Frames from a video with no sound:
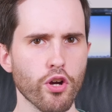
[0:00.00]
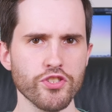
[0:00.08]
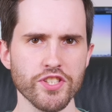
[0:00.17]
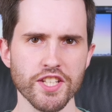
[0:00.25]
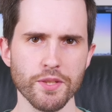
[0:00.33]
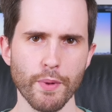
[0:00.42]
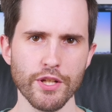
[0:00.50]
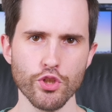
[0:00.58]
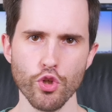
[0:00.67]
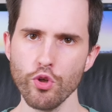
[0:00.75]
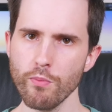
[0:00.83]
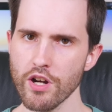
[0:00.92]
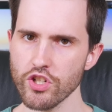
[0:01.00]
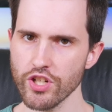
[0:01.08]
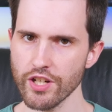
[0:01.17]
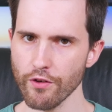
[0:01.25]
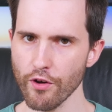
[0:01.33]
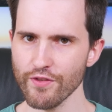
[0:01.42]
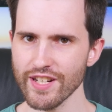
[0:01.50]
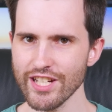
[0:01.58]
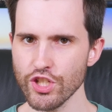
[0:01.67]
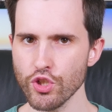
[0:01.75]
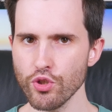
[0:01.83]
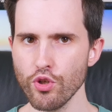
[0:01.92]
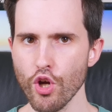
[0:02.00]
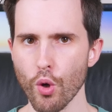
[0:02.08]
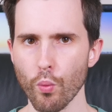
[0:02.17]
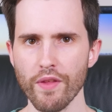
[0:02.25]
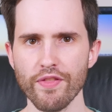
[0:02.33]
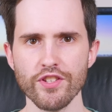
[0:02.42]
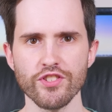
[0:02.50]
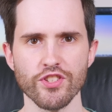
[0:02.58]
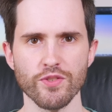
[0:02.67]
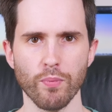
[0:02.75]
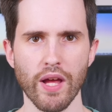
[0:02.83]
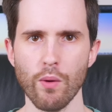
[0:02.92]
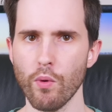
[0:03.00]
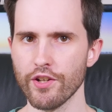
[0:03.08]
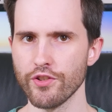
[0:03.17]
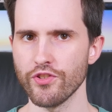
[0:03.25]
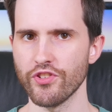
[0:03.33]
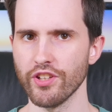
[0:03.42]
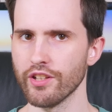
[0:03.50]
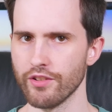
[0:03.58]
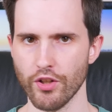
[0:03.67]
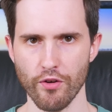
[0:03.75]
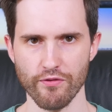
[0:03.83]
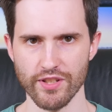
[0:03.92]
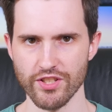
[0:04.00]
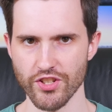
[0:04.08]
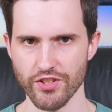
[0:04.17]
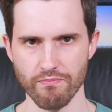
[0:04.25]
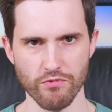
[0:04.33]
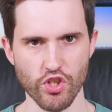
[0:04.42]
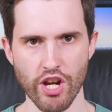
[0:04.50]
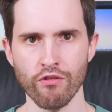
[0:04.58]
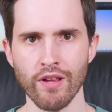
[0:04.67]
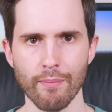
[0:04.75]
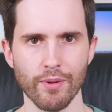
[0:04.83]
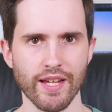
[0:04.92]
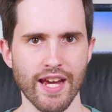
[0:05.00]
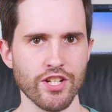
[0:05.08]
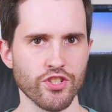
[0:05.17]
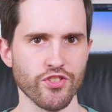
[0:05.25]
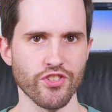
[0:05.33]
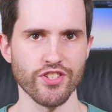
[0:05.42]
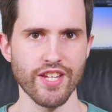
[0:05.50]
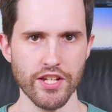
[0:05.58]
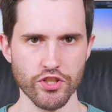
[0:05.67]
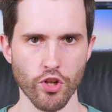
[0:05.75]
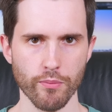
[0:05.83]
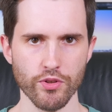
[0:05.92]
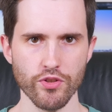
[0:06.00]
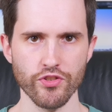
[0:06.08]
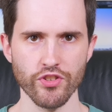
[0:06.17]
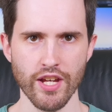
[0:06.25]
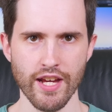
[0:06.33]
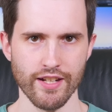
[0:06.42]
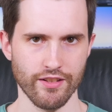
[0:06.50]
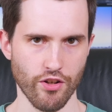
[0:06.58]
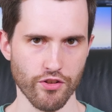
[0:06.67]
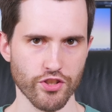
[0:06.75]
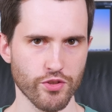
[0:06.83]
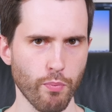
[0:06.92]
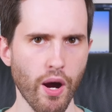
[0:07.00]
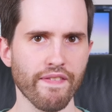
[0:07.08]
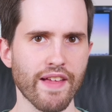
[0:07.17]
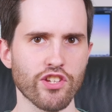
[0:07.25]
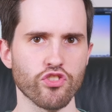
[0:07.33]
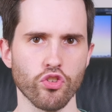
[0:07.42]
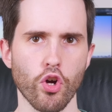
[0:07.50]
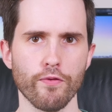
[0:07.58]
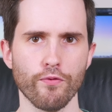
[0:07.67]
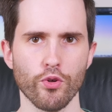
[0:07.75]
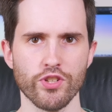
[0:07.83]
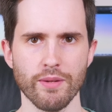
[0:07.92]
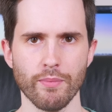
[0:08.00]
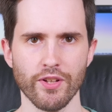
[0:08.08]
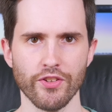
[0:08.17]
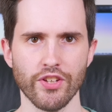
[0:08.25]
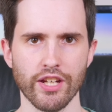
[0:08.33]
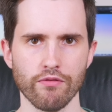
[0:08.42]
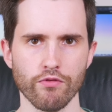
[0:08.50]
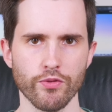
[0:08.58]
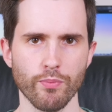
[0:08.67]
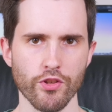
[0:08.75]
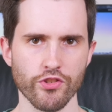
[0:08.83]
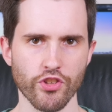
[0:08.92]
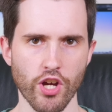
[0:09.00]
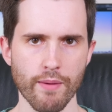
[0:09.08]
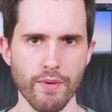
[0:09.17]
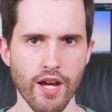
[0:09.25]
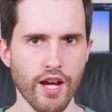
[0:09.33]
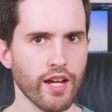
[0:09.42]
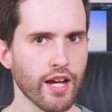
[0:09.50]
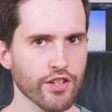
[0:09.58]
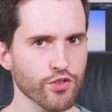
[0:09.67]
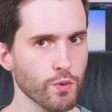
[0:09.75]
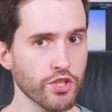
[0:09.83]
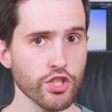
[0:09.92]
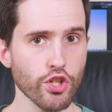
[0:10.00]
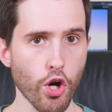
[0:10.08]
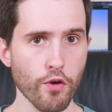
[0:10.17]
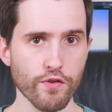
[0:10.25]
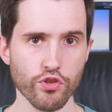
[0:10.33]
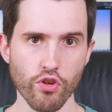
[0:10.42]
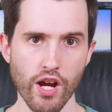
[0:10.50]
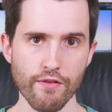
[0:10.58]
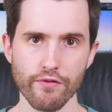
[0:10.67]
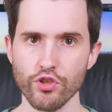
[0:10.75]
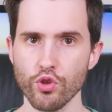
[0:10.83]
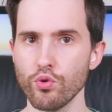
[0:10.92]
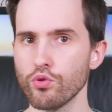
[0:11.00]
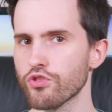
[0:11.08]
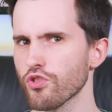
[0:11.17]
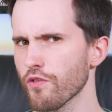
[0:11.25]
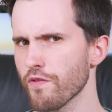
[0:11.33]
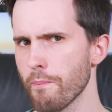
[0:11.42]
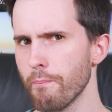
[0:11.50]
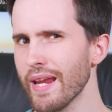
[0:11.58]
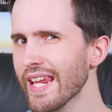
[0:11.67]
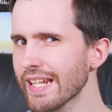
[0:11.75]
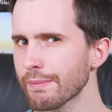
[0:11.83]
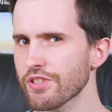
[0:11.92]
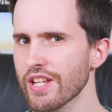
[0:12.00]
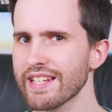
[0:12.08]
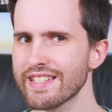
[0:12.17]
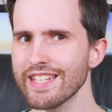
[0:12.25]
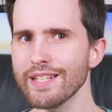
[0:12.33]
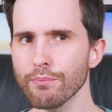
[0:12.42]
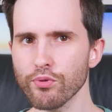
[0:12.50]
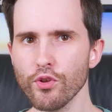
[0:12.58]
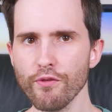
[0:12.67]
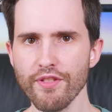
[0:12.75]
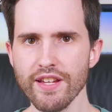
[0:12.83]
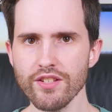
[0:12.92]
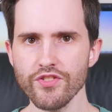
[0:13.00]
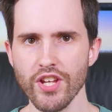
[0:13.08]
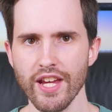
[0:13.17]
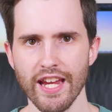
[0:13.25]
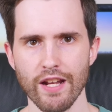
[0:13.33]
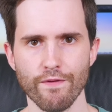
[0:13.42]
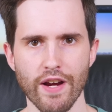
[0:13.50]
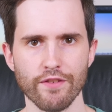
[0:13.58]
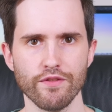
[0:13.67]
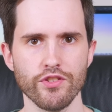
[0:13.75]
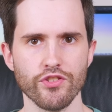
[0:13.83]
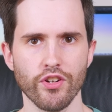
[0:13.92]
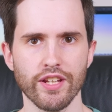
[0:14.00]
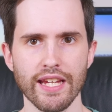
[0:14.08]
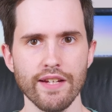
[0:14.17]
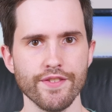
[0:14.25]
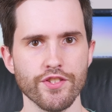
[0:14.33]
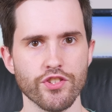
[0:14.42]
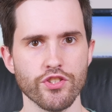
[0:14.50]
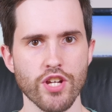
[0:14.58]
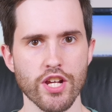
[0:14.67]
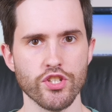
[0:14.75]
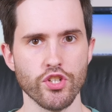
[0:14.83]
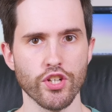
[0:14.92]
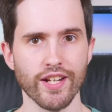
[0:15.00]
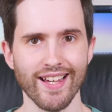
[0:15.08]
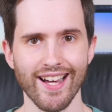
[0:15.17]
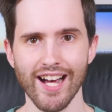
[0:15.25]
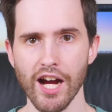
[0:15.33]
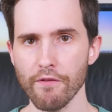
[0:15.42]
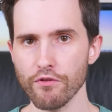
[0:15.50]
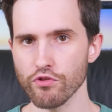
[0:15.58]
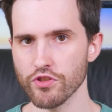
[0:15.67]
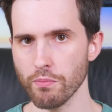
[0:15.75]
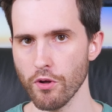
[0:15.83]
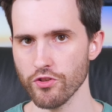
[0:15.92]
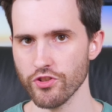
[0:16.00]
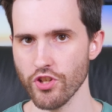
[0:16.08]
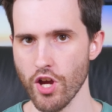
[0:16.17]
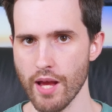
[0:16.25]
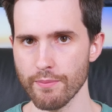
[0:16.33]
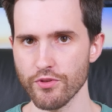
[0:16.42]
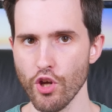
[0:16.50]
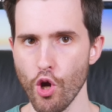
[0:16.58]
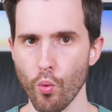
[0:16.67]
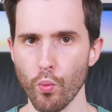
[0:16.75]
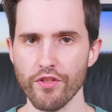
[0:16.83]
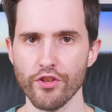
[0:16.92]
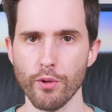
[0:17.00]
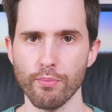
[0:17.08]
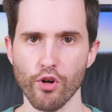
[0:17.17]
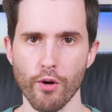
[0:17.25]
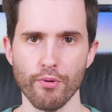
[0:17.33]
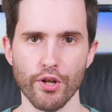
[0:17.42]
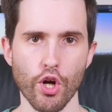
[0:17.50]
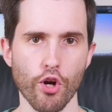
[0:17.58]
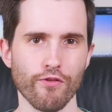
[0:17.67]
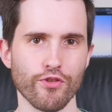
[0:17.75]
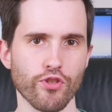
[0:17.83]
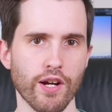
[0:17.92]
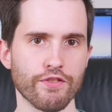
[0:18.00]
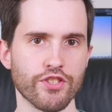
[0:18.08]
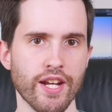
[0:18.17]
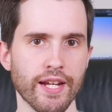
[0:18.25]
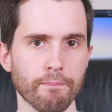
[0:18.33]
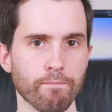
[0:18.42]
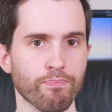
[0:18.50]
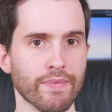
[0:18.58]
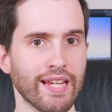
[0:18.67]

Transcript: ghosting to be too much of an issue with this display while using it, you know, for just general applications and desktop use, you know, despite that slow 14 millisecond response time, switching to overdrive to sort of a medium setting did improve things. In fact, ViewSonic even suggests you can halve the response times with an appropriate overdrive setting.